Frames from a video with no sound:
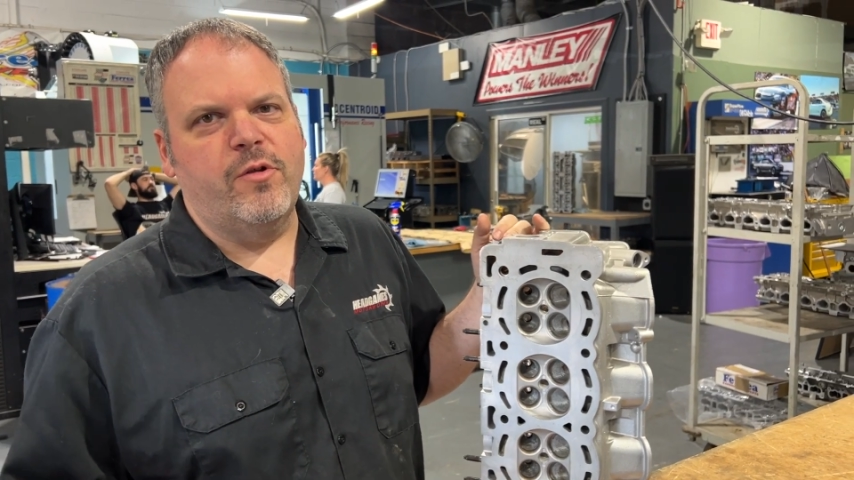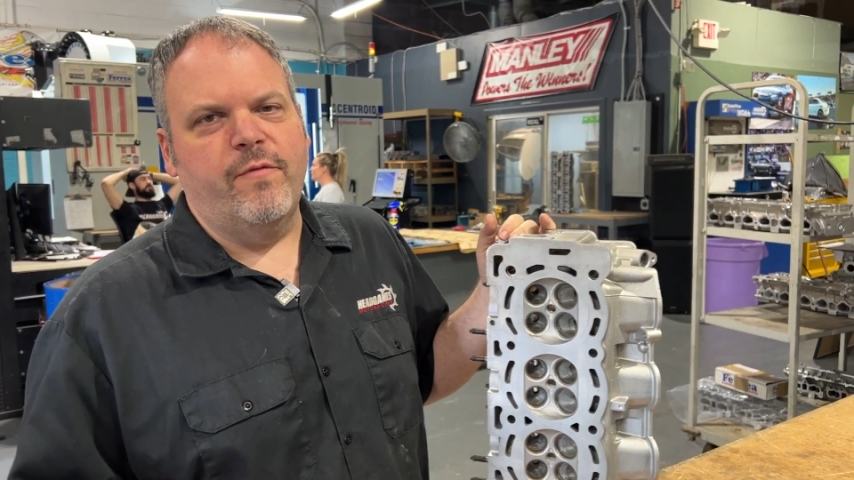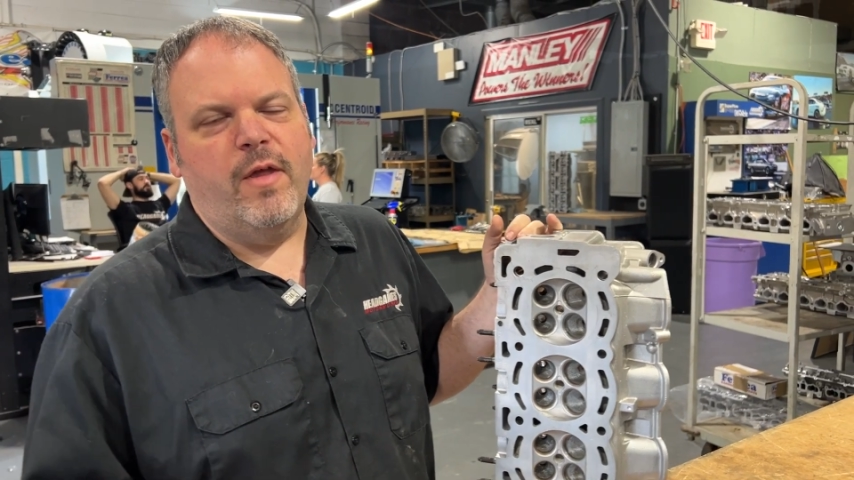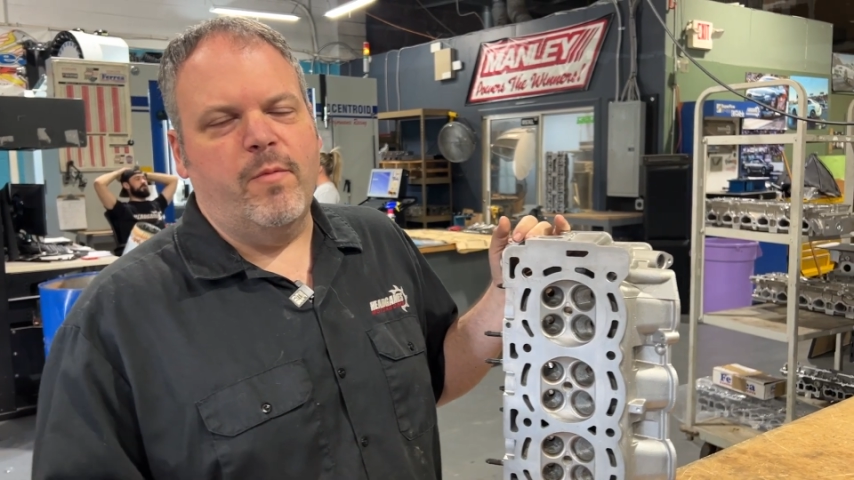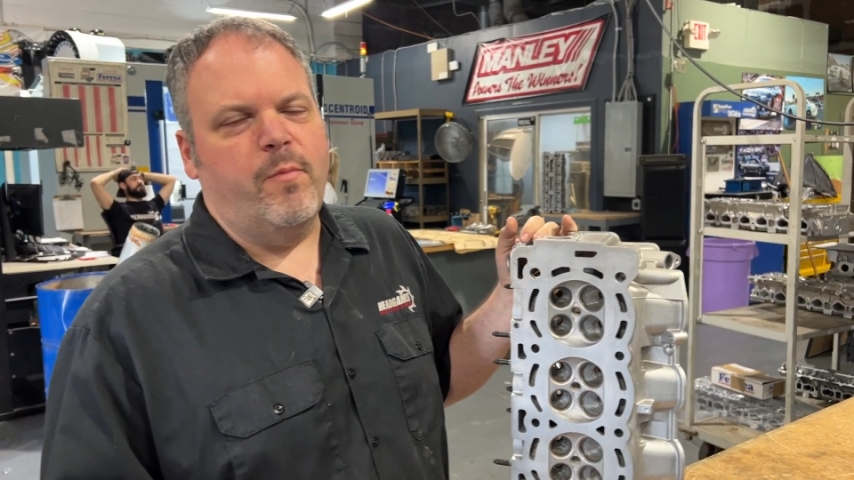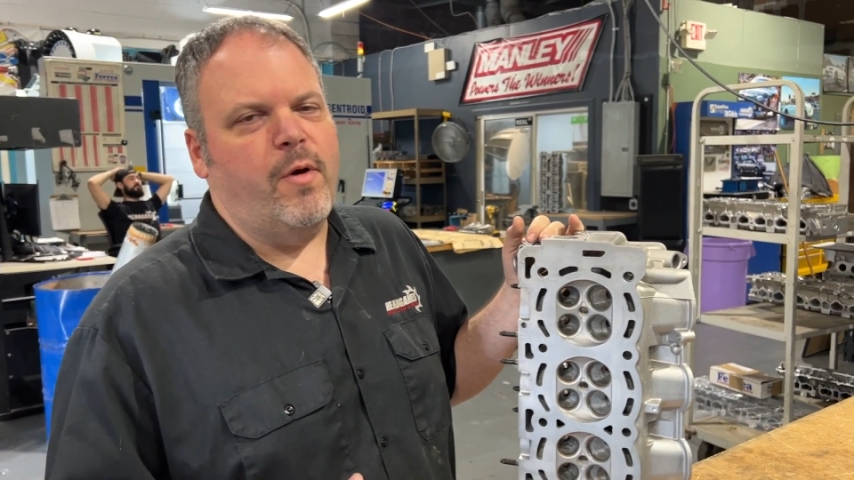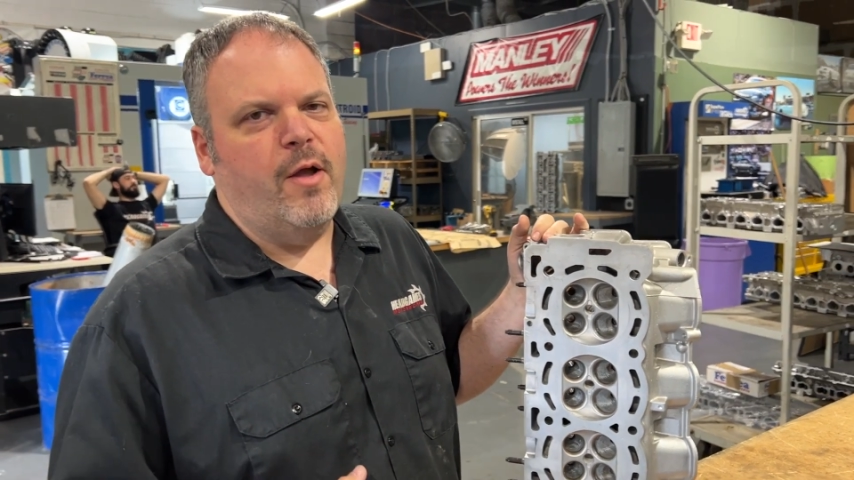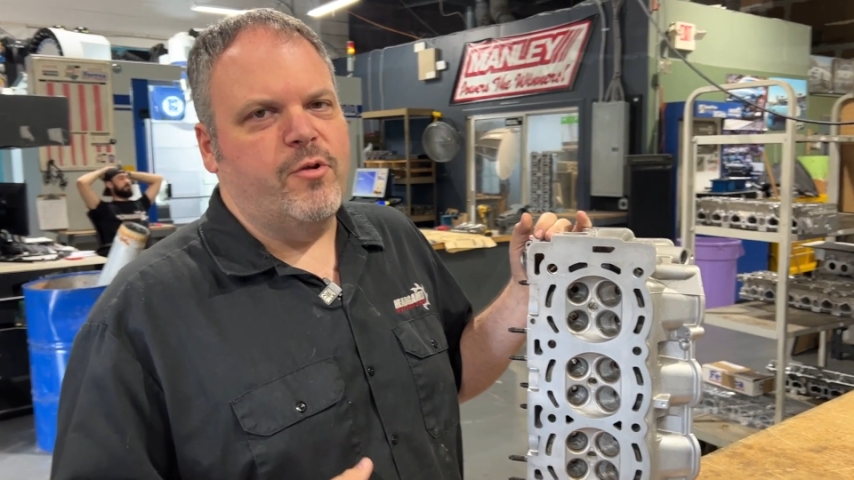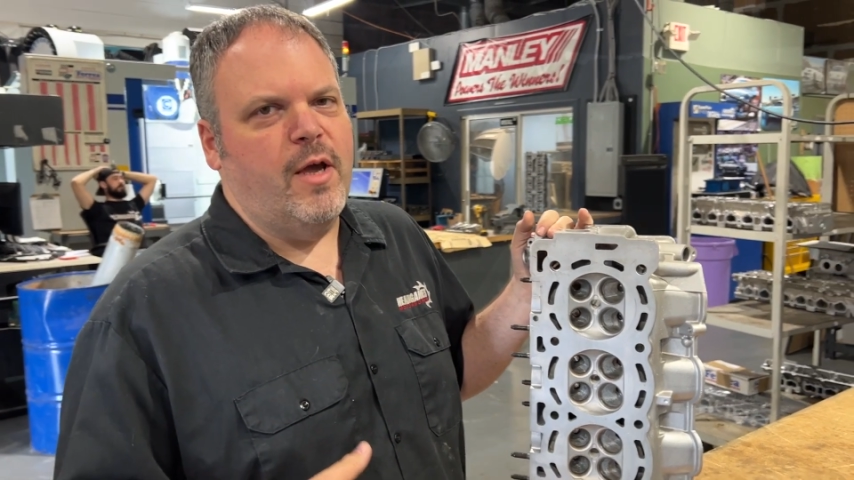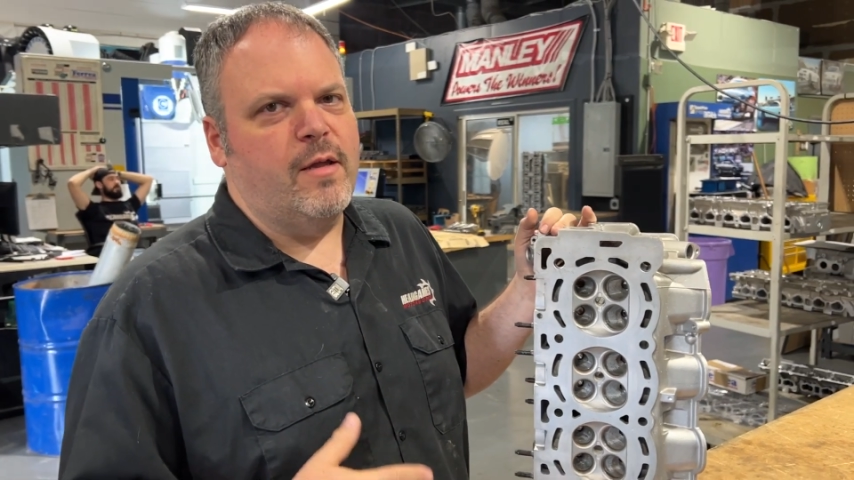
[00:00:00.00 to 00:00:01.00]
development
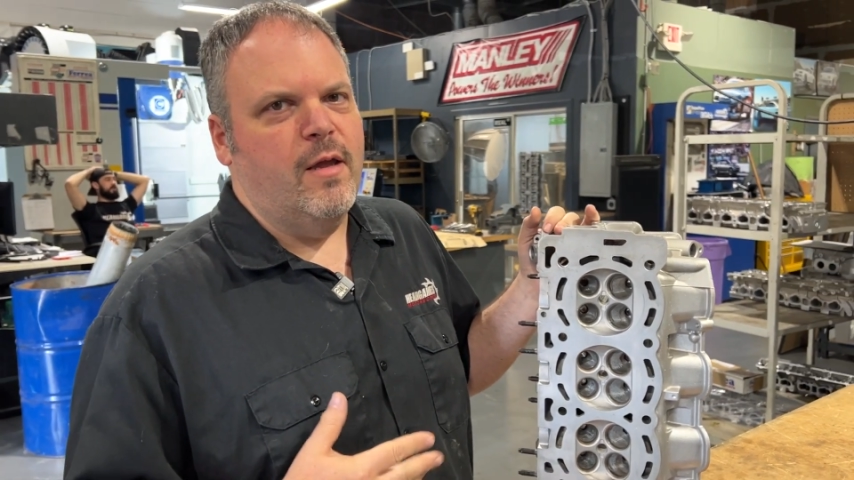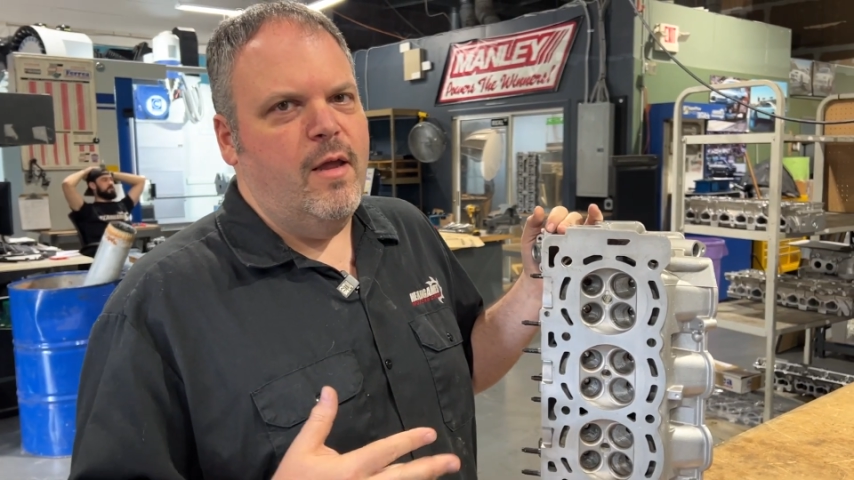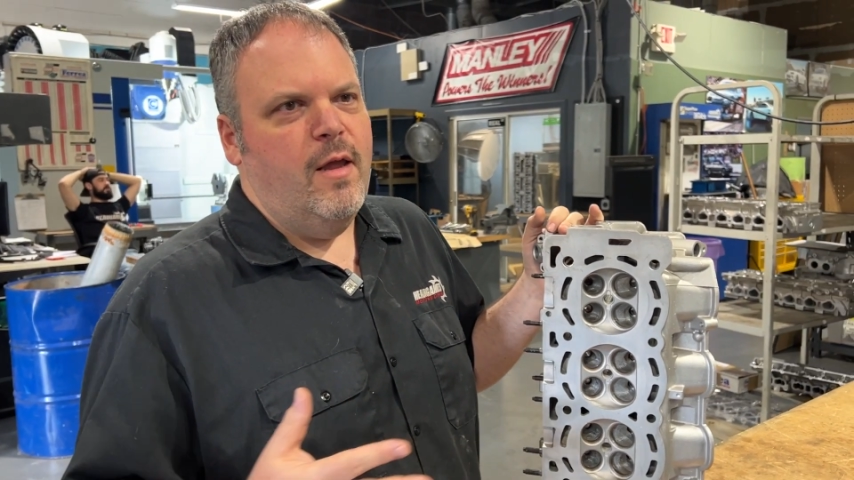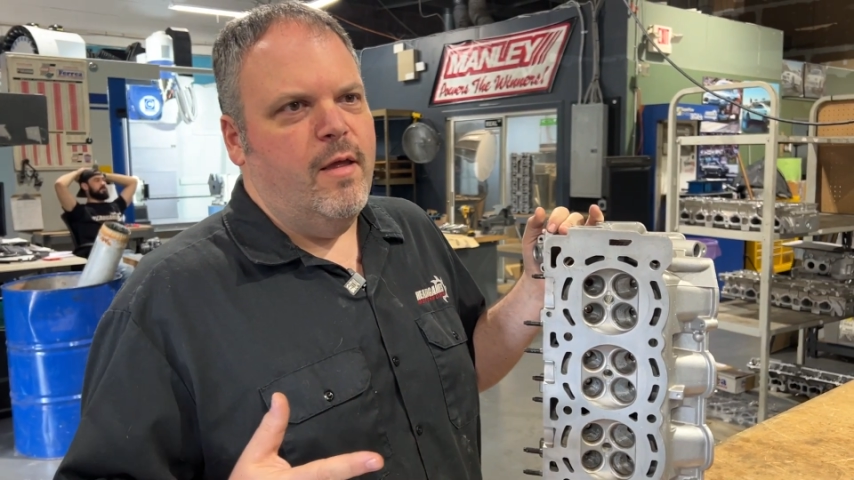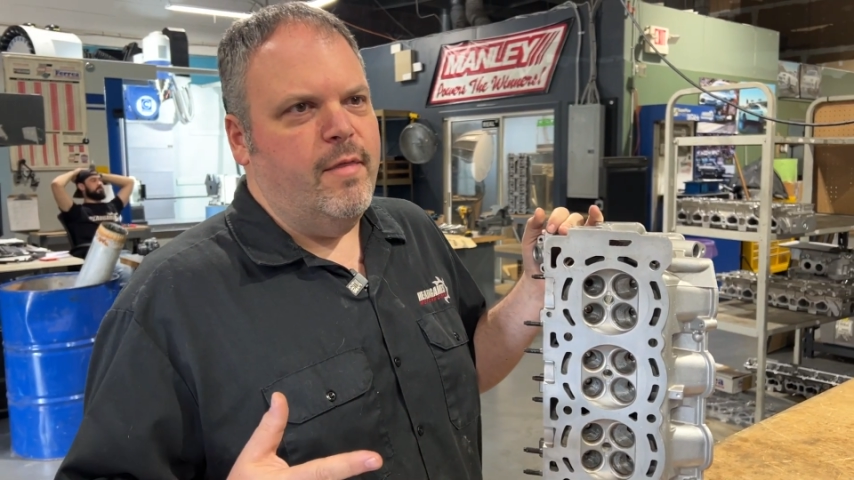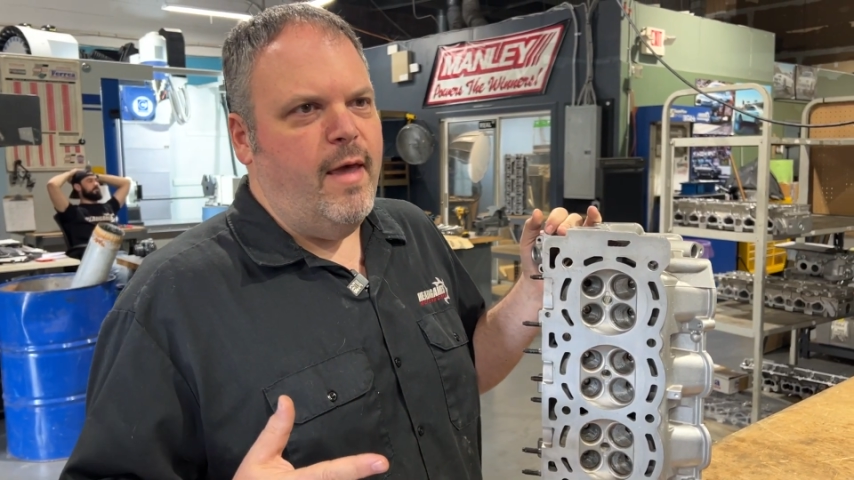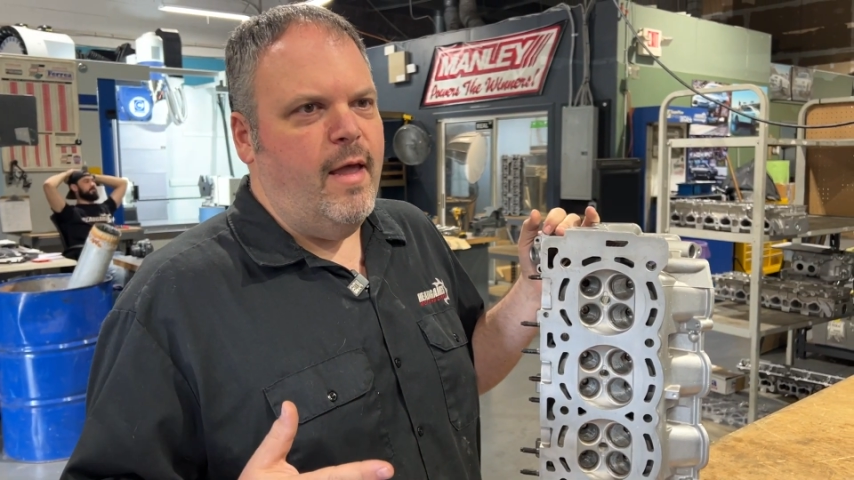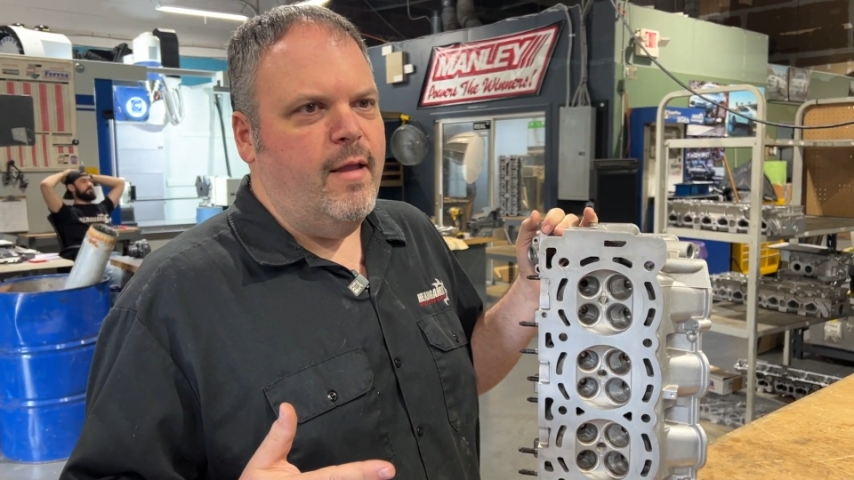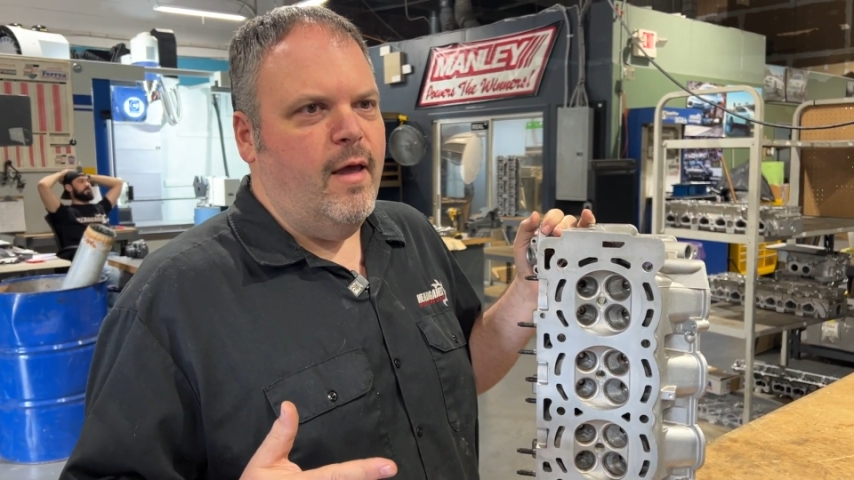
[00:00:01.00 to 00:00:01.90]
project that